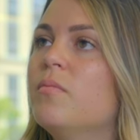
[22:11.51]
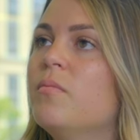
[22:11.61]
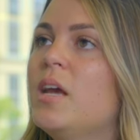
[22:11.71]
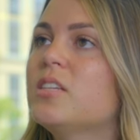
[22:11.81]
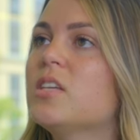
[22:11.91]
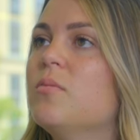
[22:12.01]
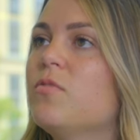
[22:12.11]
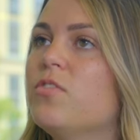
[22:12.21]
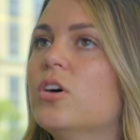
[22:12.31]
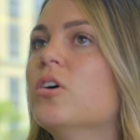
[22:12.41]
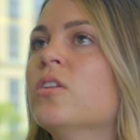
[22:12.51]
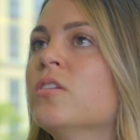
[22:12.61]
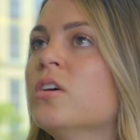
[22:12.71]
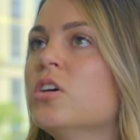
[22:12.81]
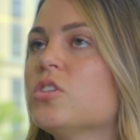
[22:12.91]
makes him
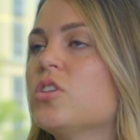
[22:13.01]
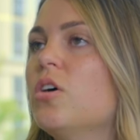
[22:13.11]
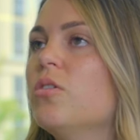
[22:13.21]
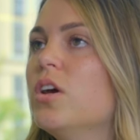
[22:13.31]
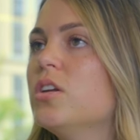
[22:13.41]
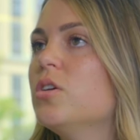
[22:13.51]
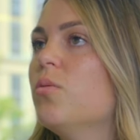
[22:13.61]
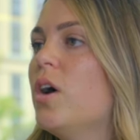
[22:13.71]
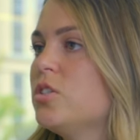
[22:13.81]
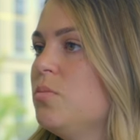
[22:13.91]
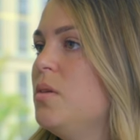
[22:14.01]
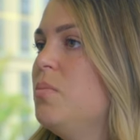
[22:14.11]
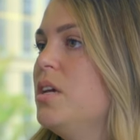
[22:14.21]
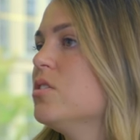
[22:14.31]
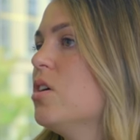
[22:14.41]
feel so good to watch me
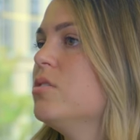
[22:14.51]
be so